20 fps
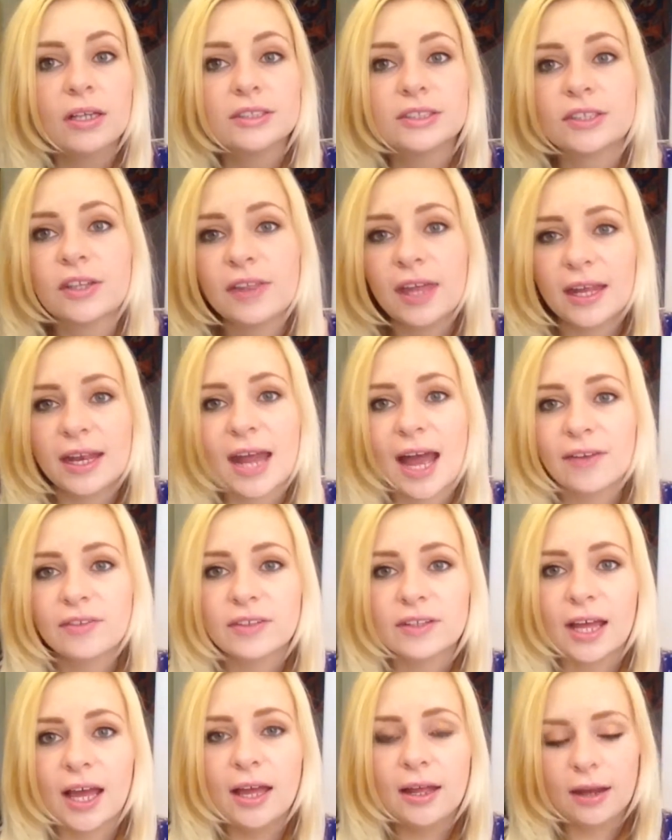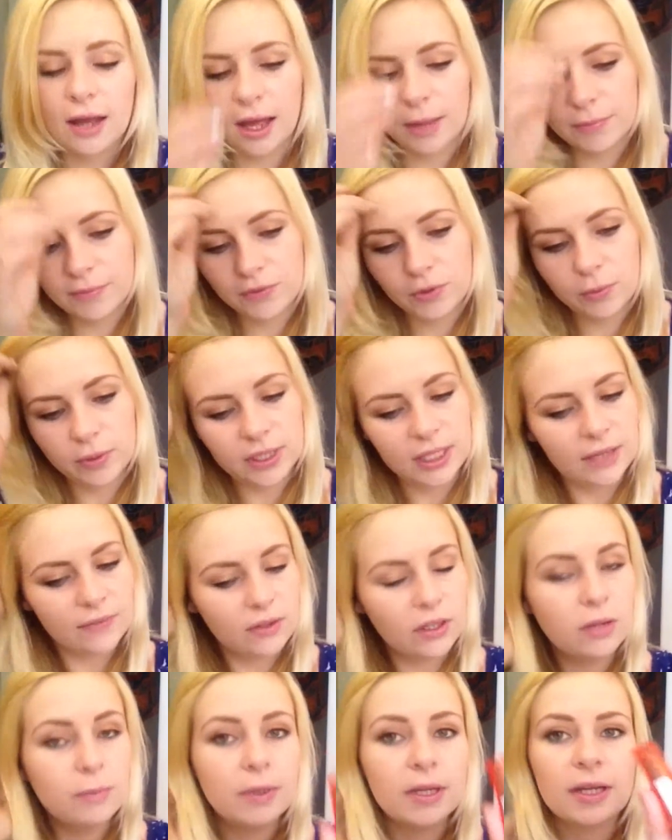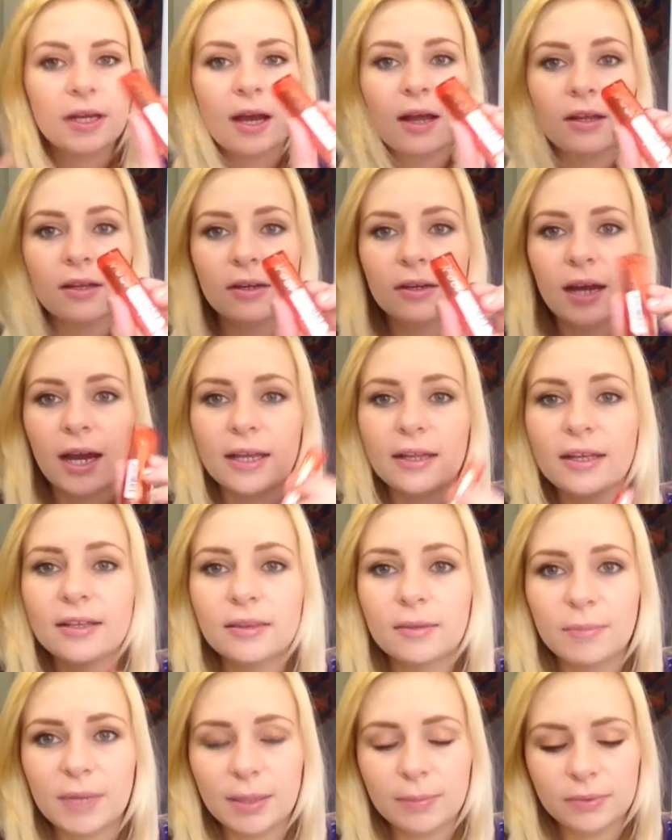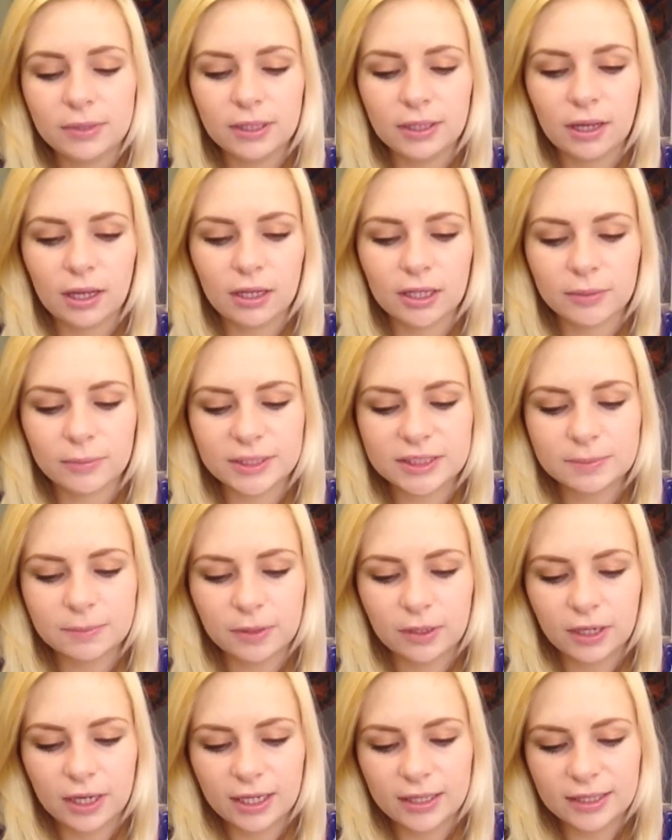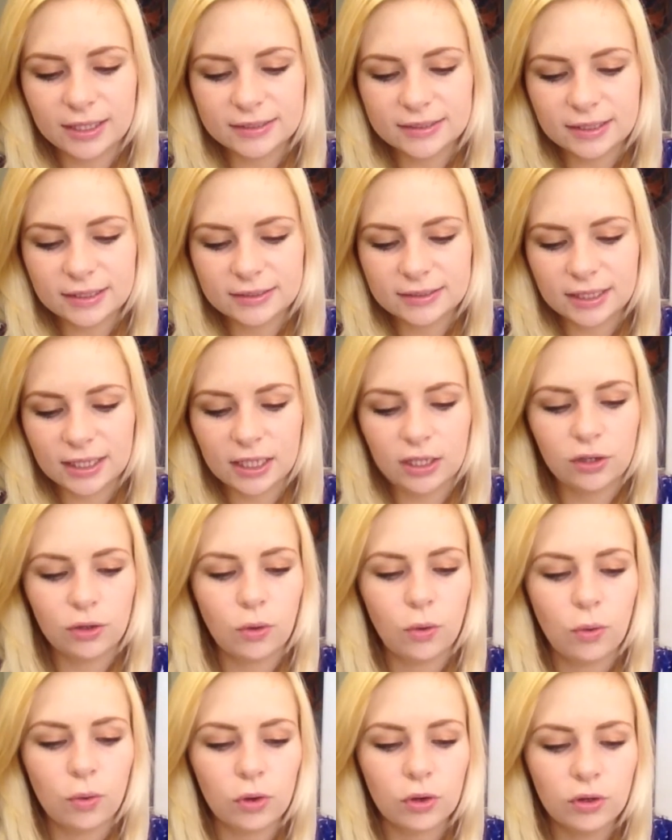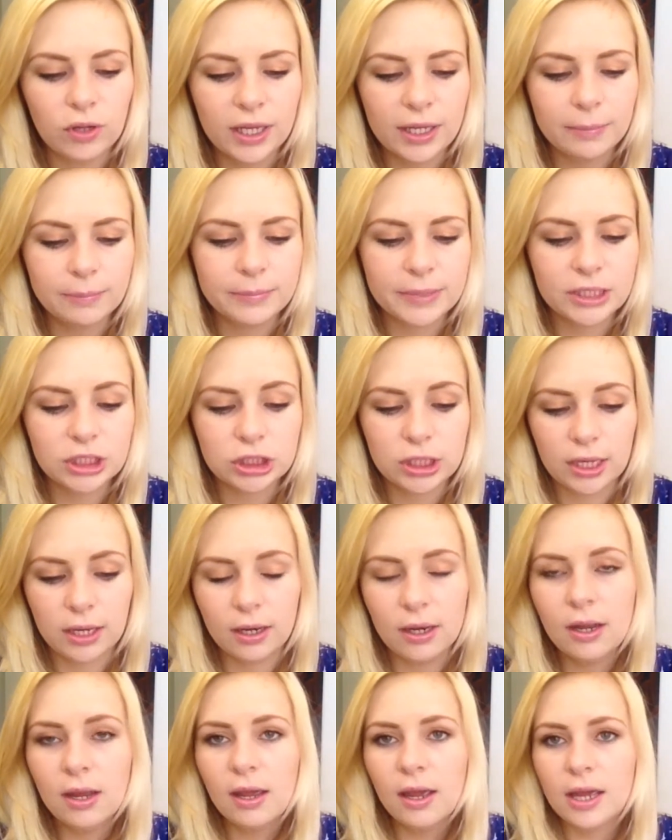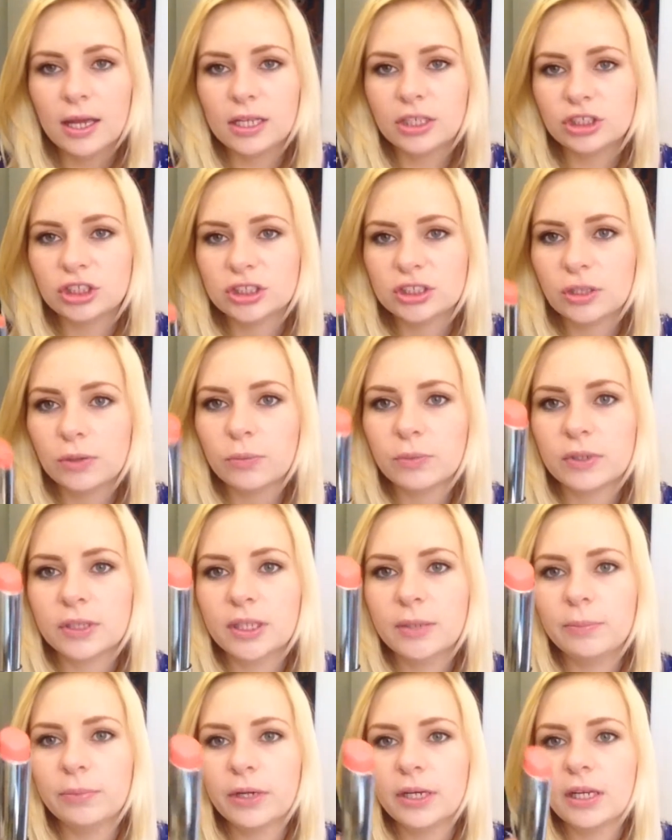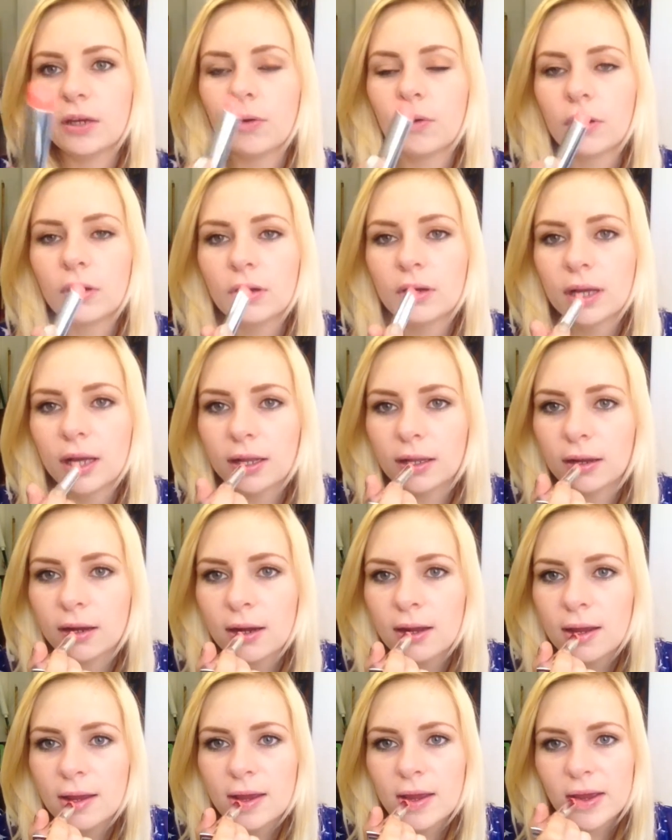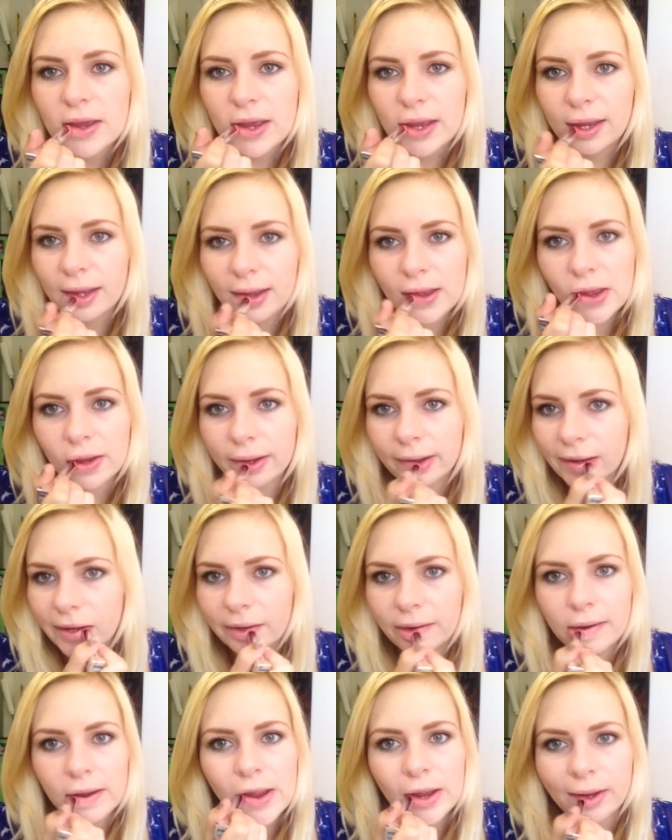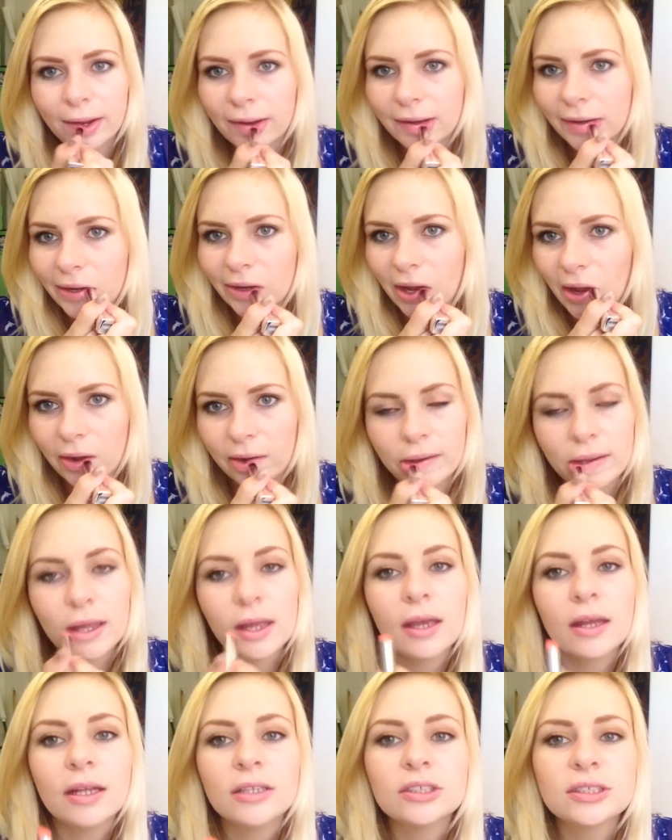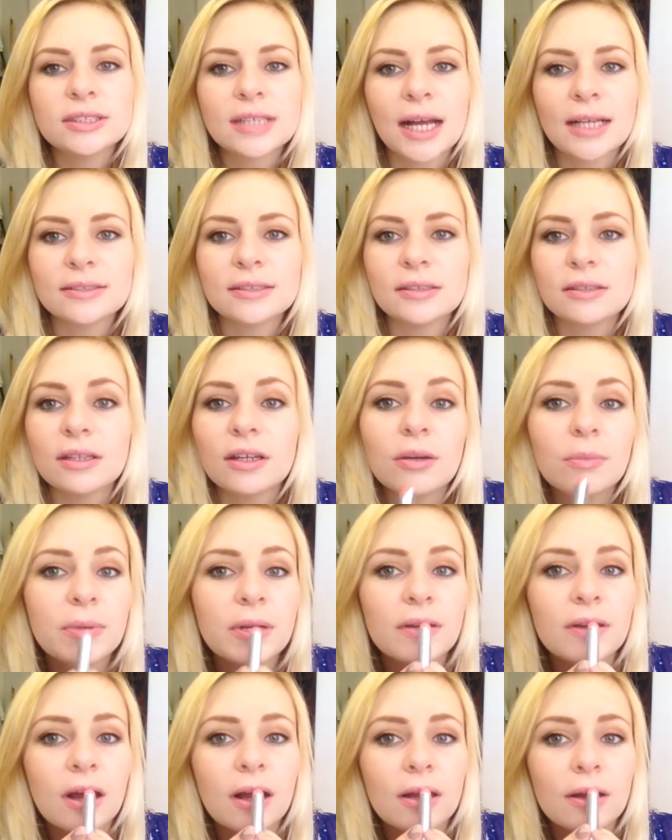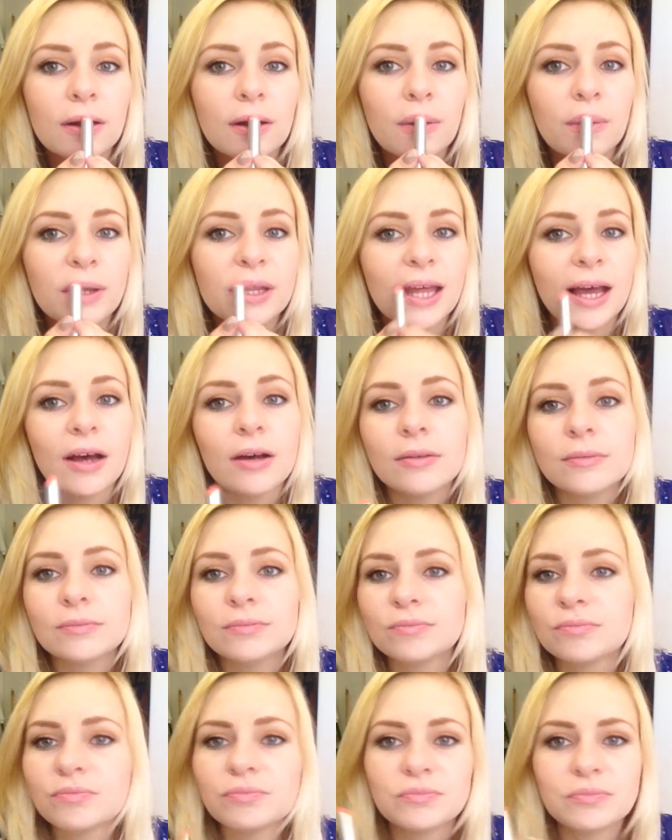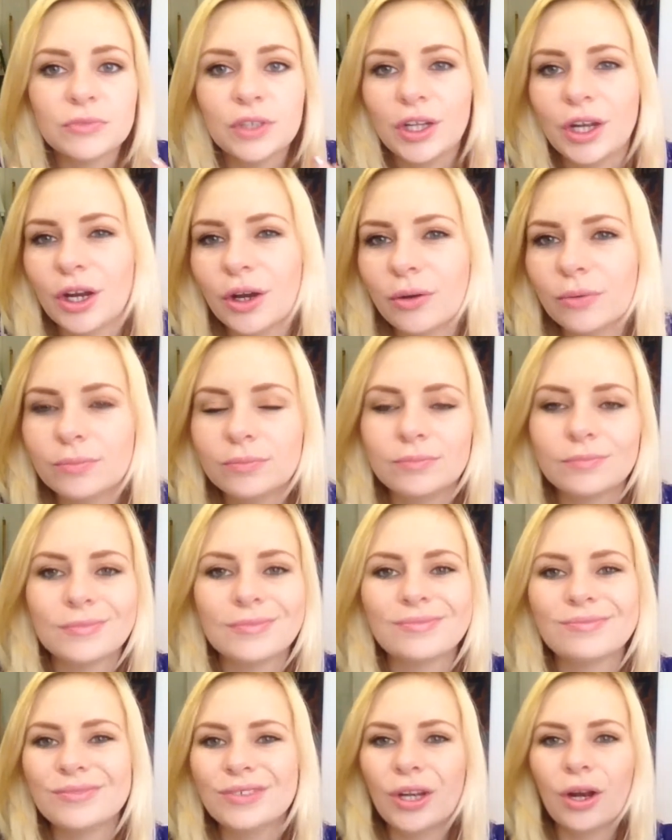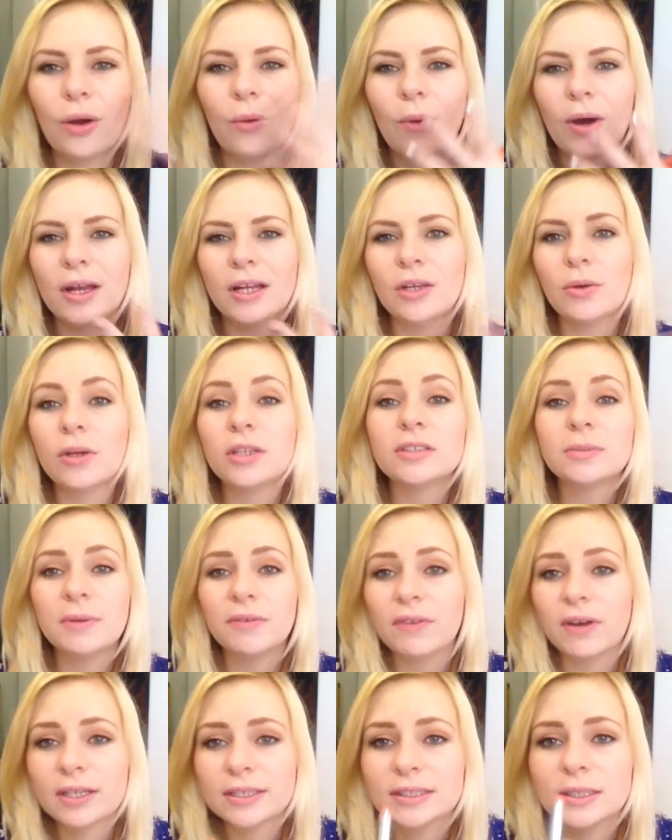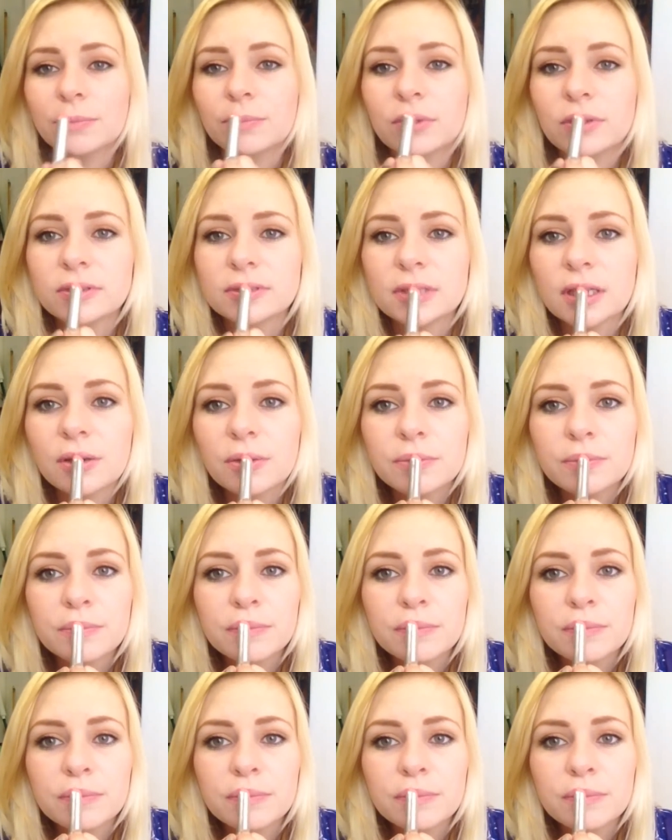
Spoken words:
So then after that, if you want to give it a little bit of color, I like the Maybelline Color Whisper, and this is in Coral Ambition. And it's just a really pretty coral color. And it just adds a little bit of color without, you know, you want it to be very simple. So.